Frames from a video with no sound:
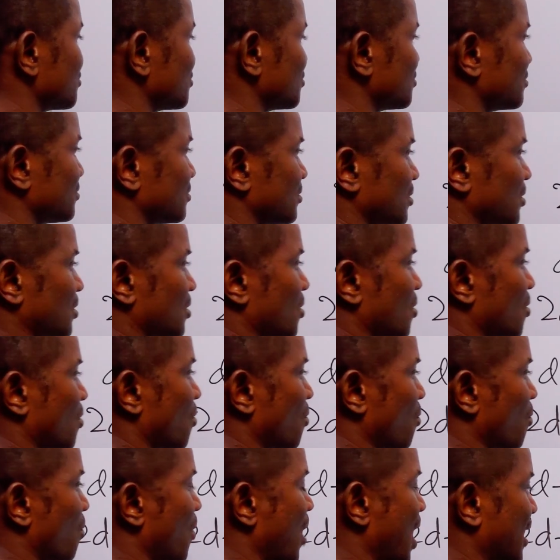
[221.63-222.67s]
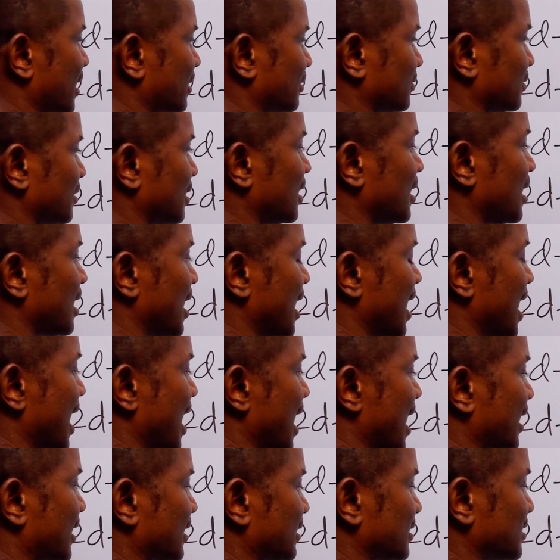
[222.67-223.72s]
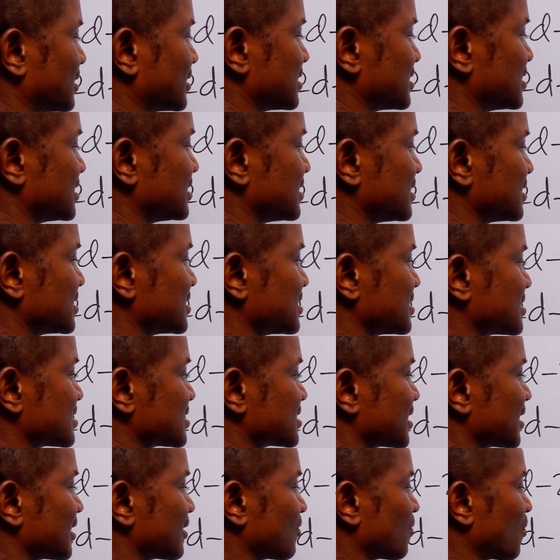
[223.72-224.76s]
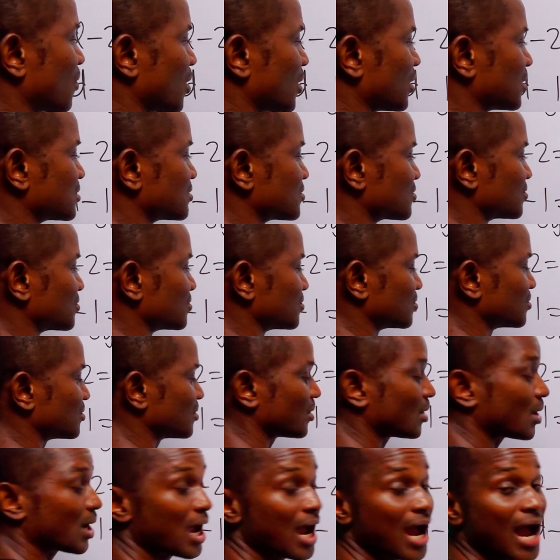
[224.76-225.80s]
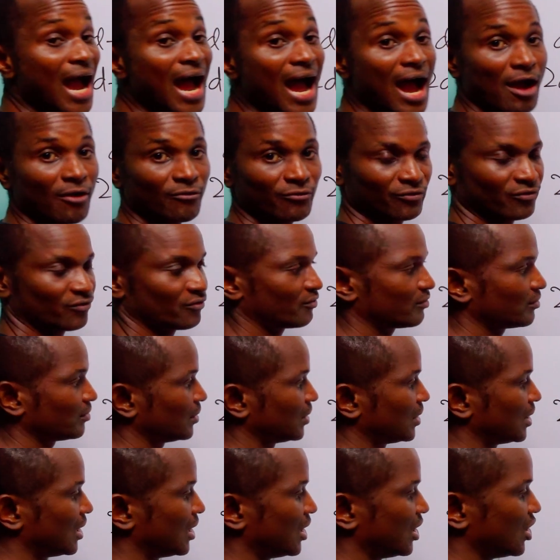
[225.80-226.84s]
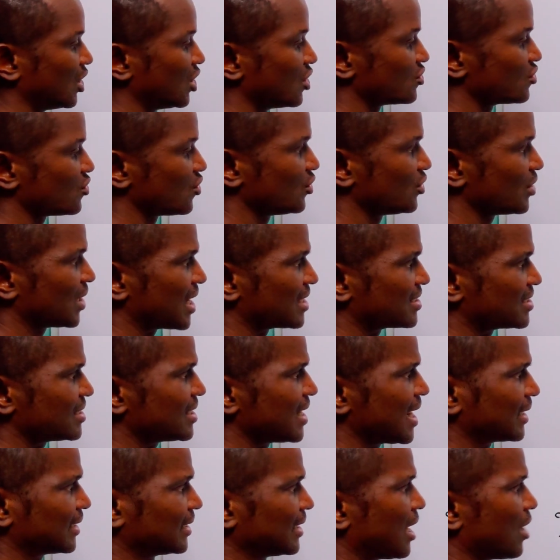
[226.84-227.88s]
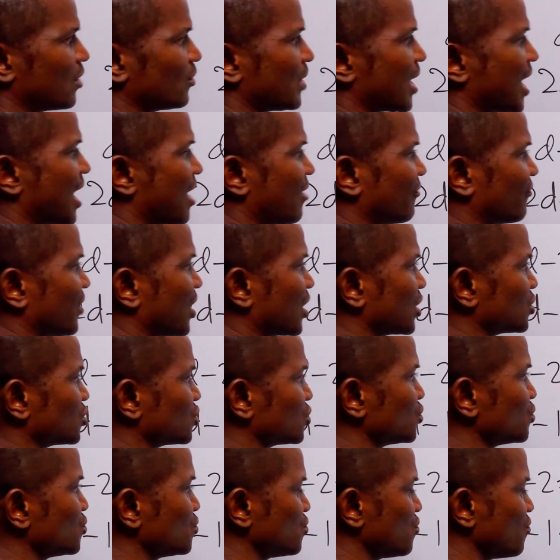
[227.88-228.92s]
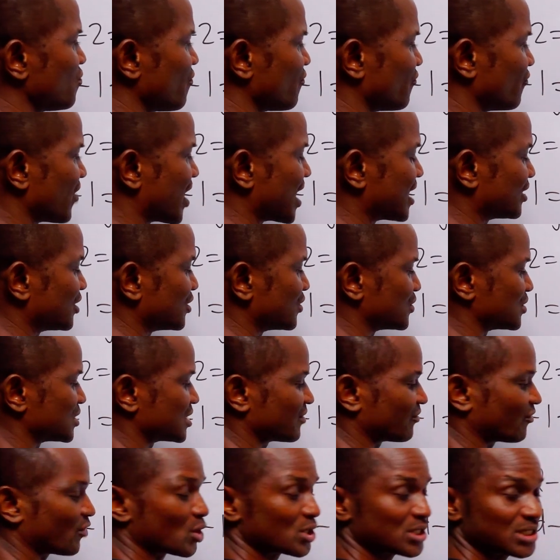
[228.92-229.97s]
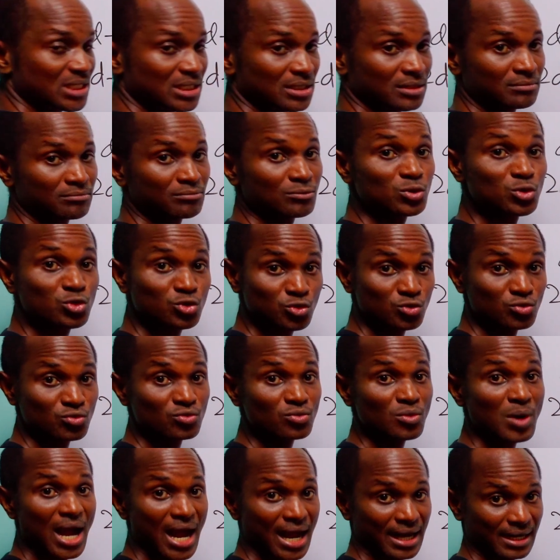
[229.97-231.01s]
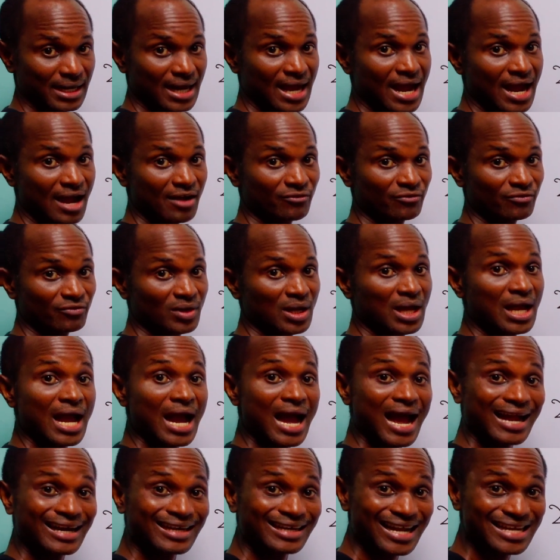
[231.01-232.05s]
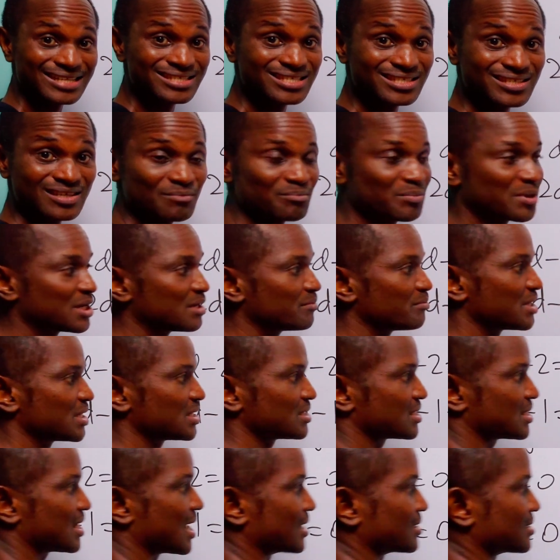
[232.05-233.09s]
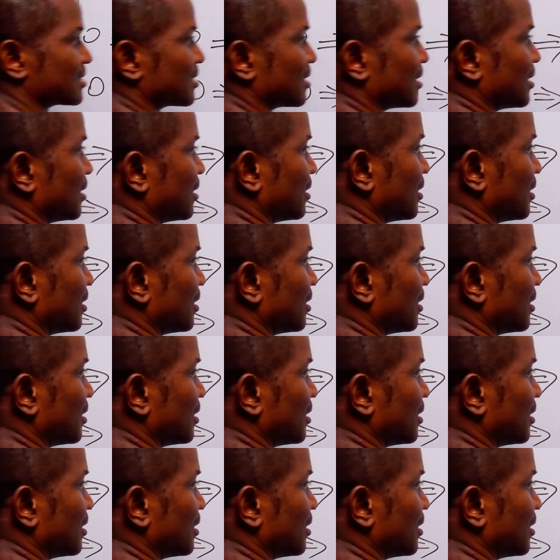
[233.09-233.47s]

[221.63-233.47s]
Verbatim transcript: to 1 and d is equal to half. So you can see that now we have two values for d, 2 and half. And that simply means that